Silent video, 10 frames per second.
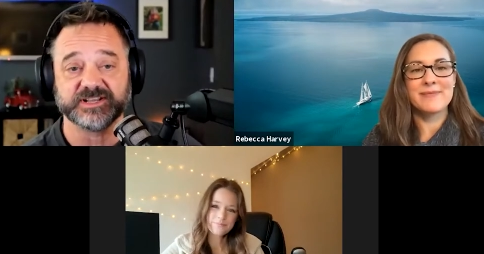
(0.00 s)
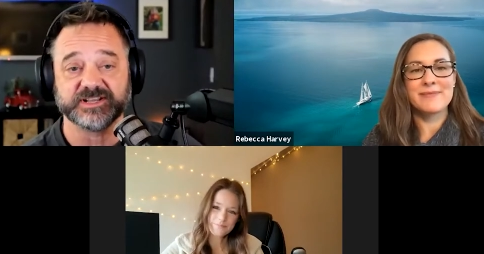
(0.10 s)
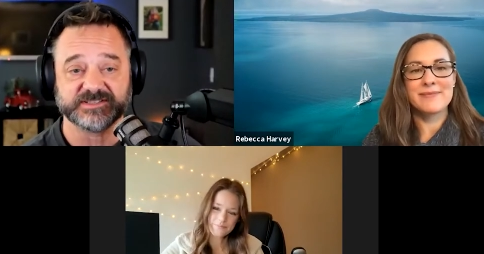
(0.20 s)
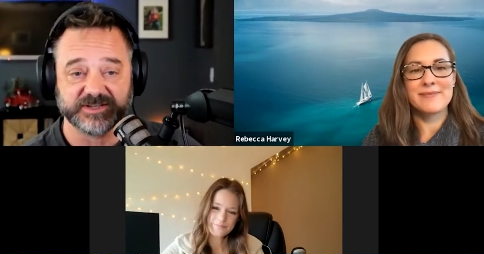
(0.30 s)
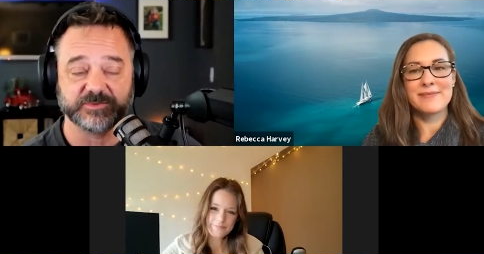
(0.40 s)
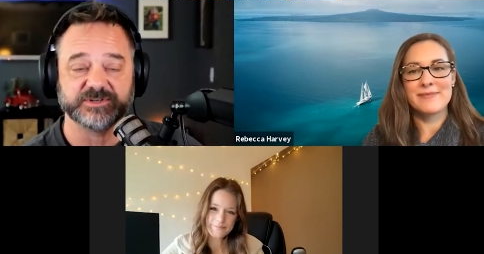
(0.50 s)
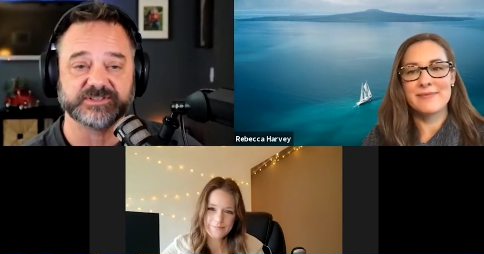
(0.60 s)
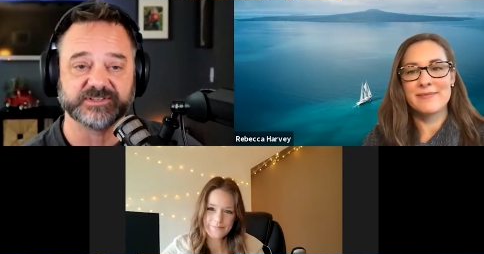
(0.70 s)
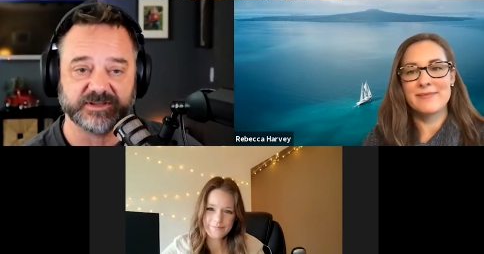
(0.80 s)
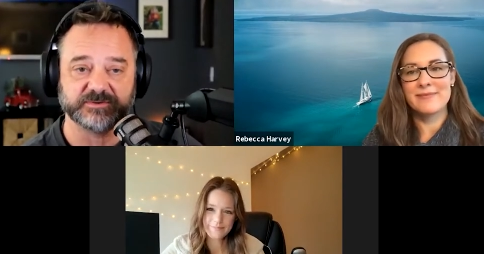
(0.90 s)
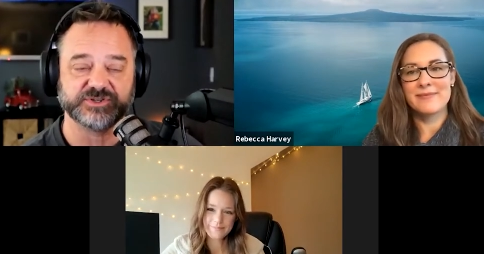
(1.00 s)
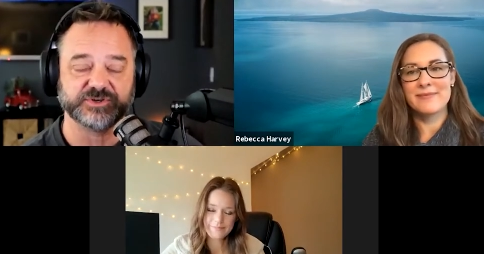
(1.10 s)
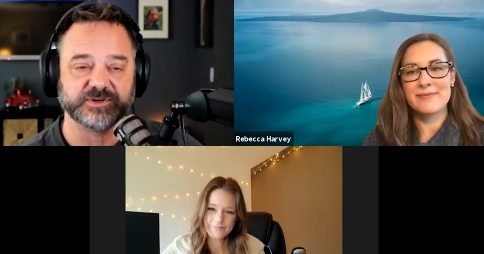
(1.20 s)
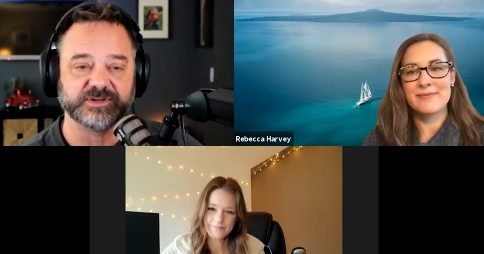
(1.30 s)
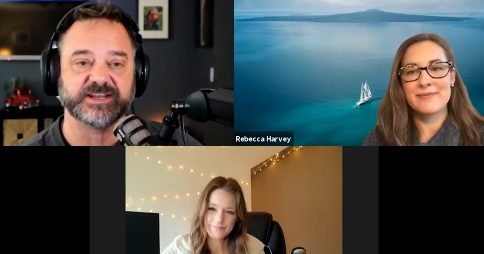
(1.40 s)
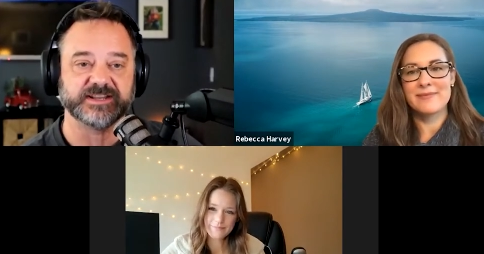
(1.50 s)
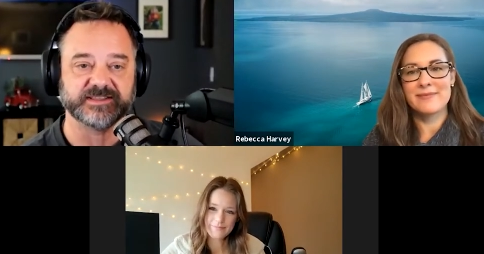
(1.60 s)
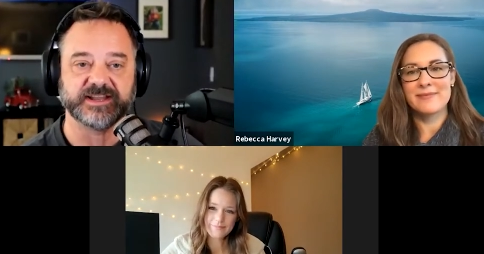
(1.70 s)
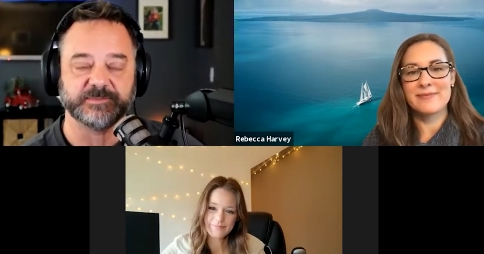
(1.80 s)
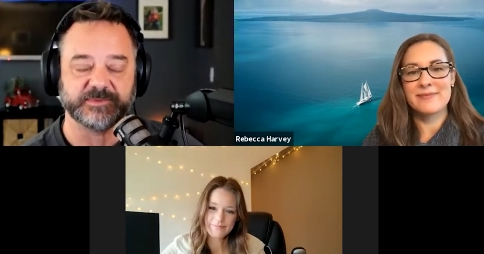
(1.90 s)
Speaker 1: it because it was it was you and diana
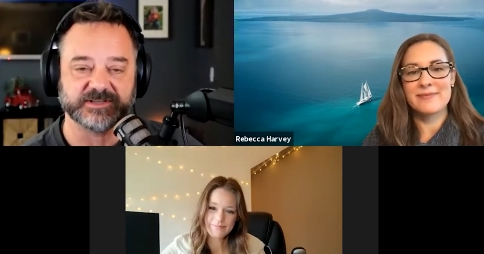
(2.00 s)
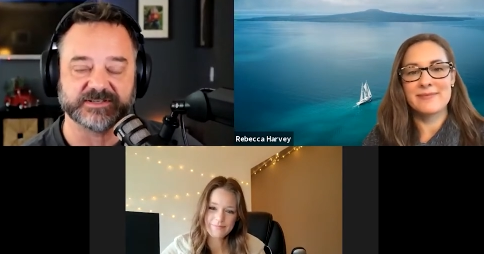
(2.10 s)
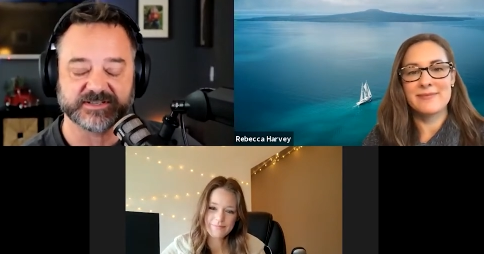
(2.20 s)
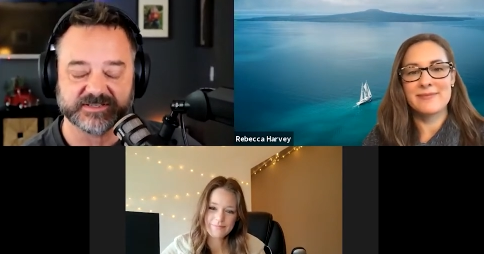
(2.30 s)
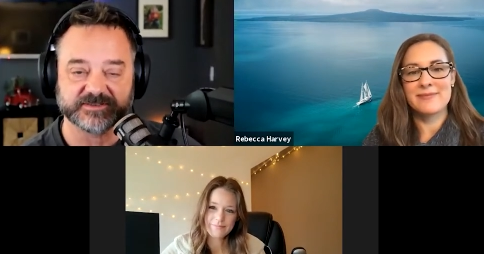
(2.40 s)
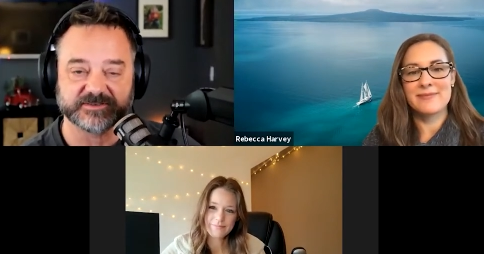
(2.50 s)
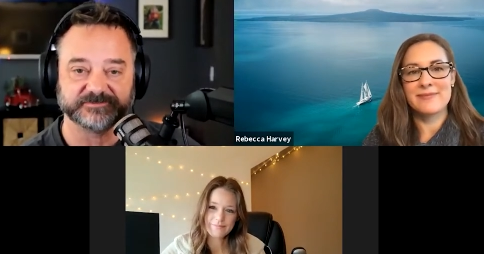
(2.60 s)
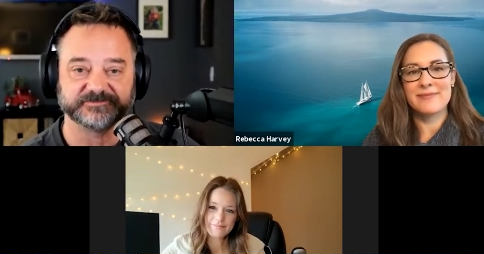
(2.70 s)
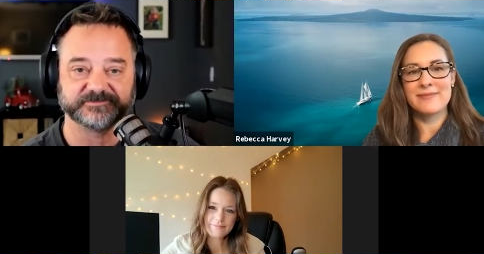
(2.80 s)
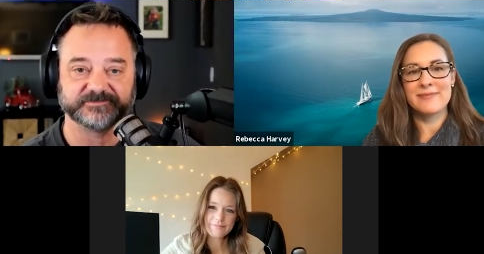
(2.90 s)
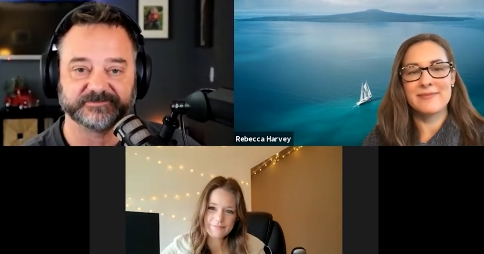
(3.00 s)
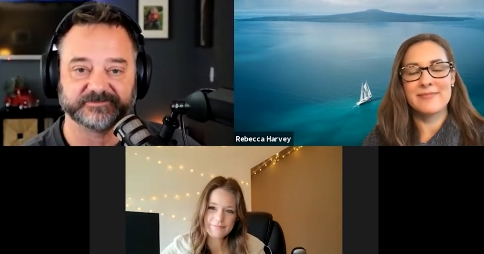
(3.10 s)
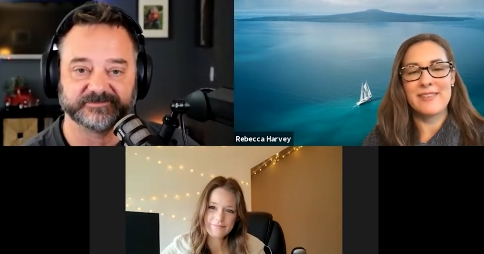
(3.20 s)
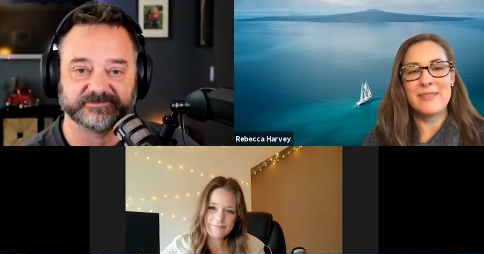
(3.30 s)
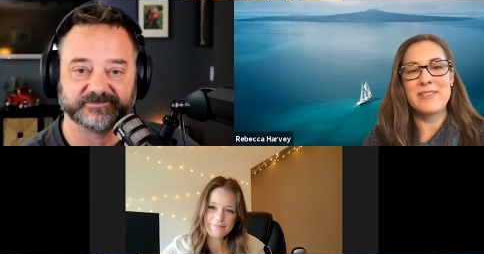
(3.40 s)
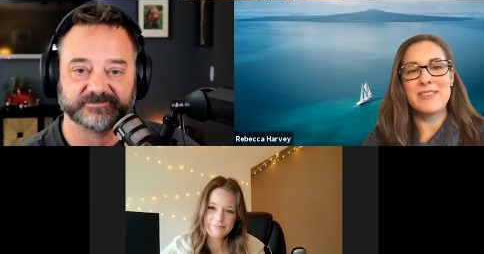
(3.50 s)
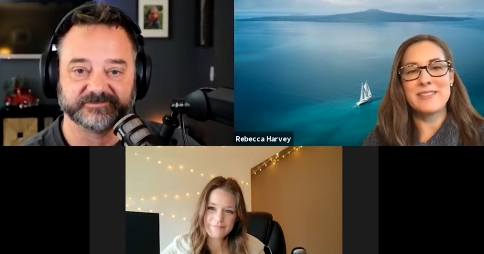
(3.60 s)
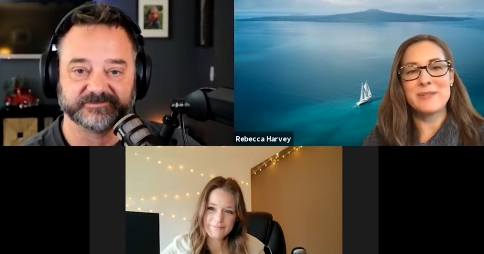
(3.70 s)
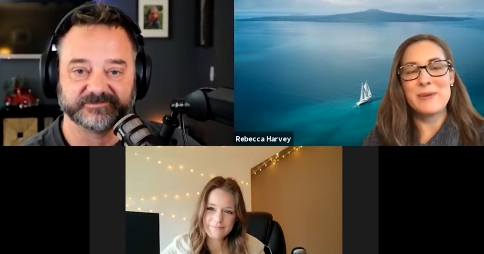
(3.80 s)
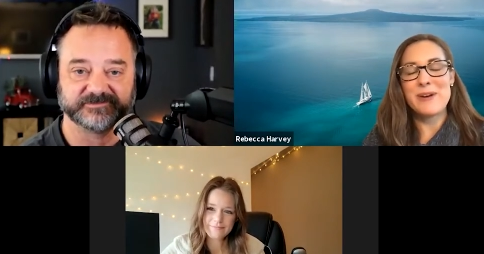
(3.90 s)
that got me into this
Speaker 2: well,
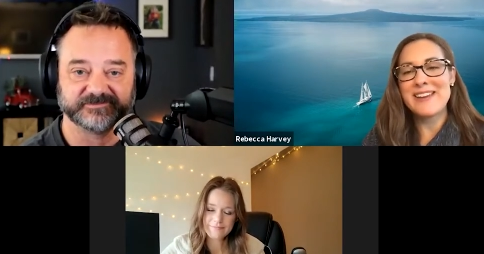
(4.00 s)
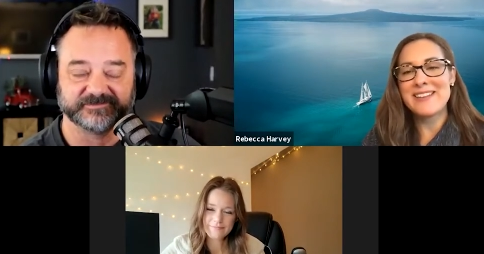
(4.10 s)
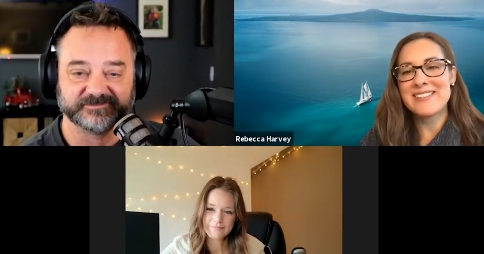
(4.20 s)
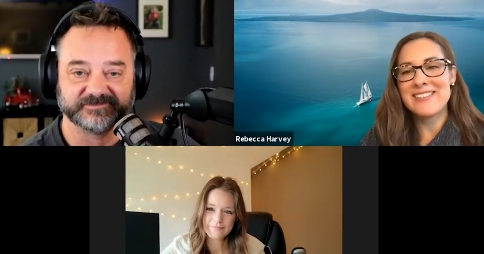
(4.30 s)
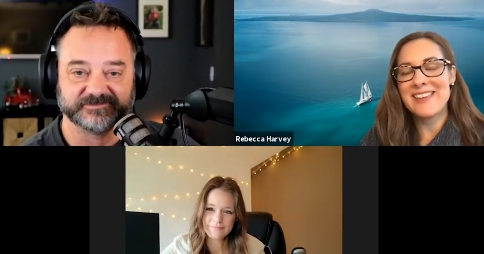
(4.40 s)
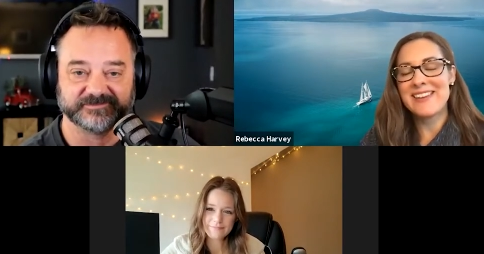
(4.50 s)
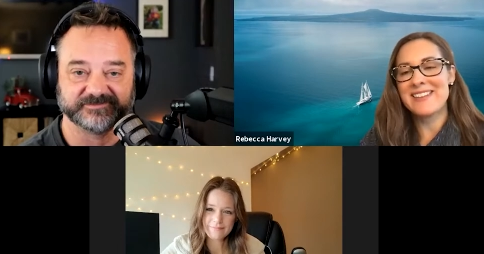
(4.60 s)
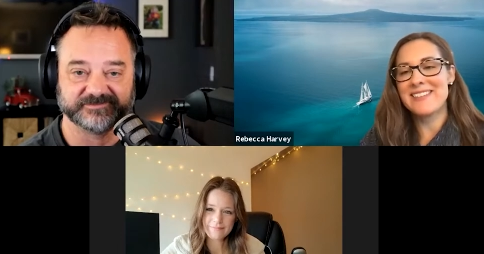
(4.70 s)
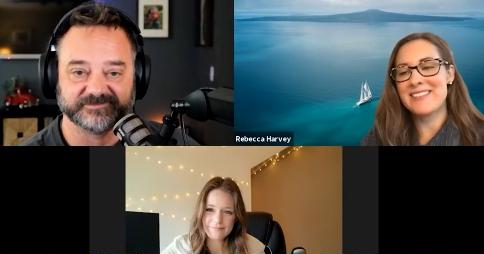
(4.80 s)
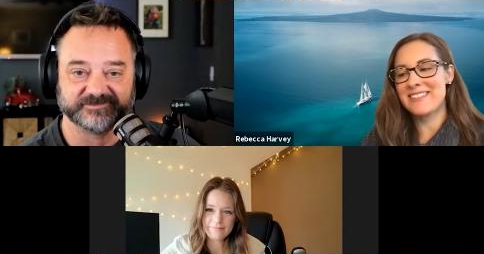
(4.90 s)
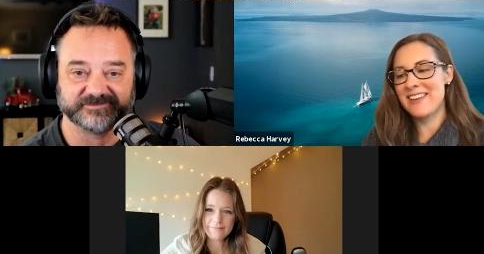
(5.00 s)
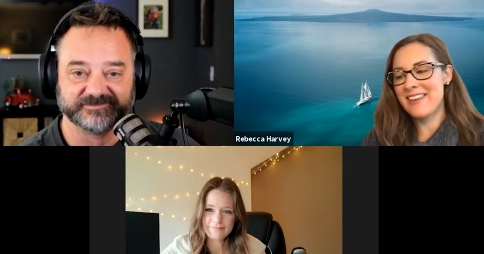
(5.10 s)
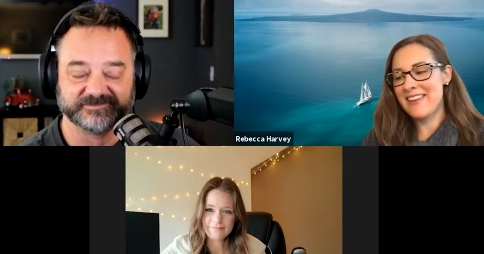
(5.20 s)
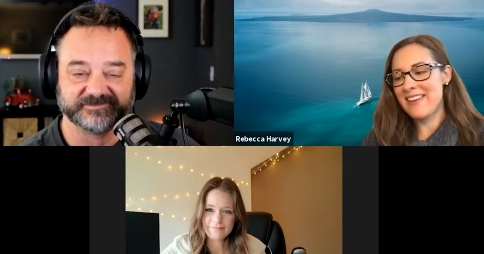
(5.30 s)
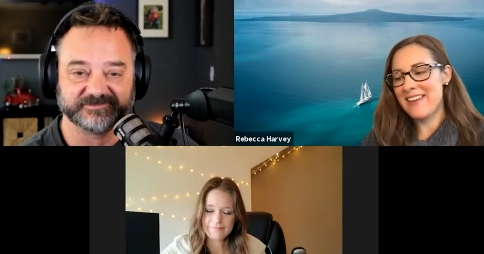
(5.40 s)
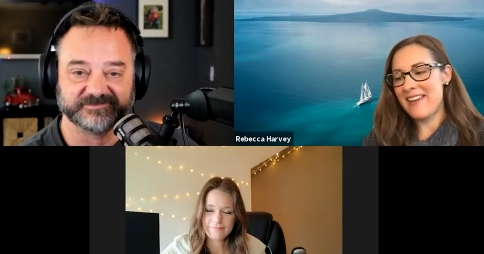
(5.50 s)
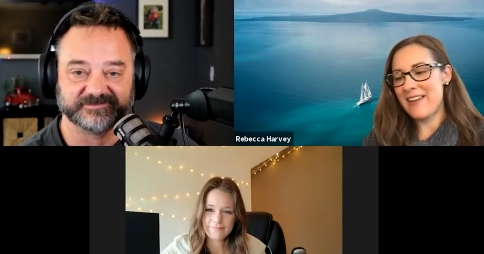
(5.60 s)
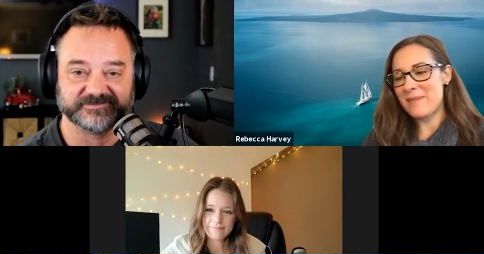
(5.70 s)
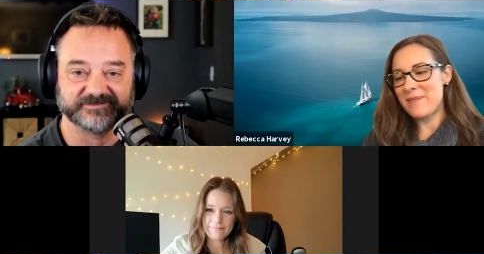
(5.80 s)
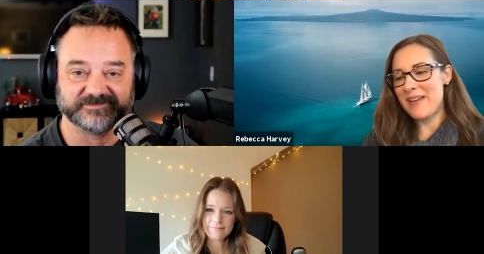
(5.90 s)
that's great. That is,
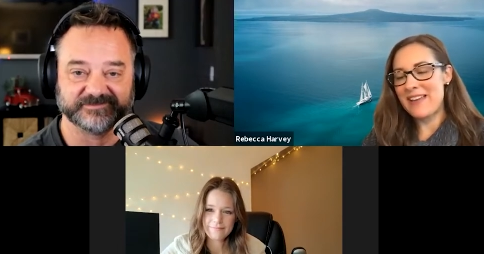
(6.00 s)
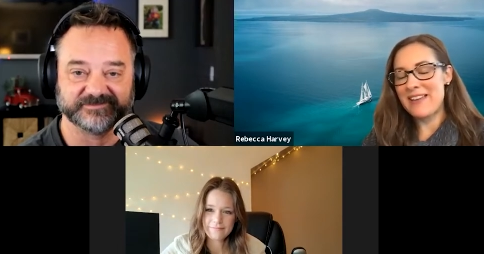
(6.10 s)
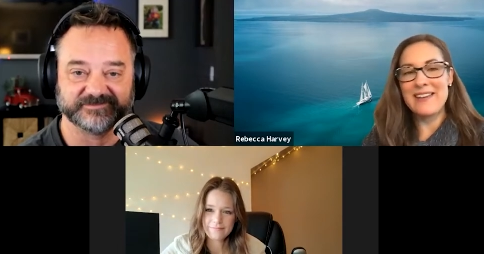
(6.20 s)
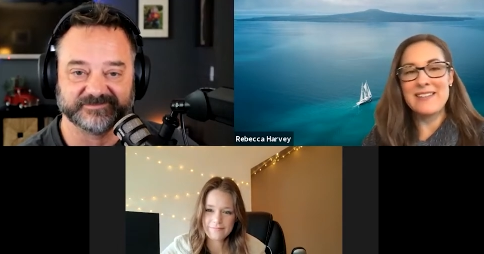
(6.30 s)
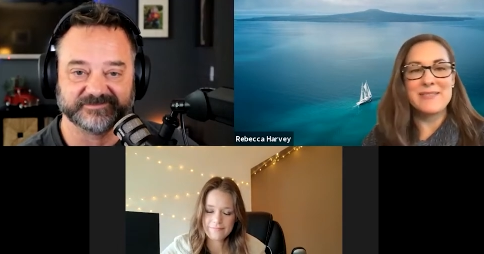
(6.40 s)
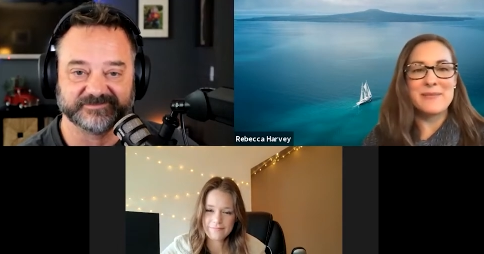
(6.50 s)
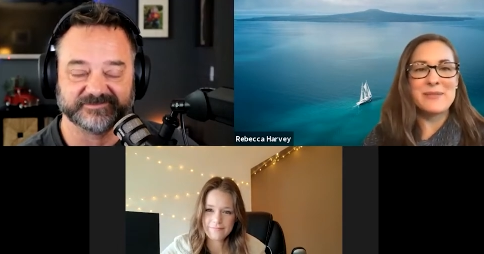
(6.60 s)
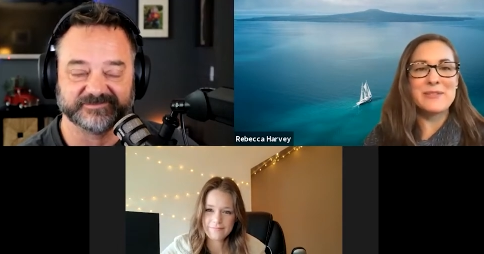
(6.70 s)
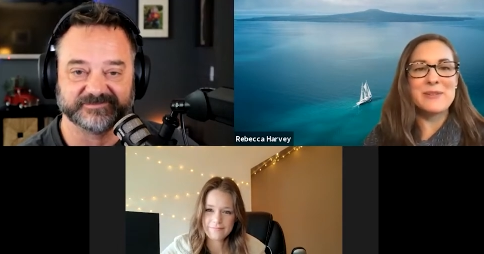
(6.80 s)
um, I, I,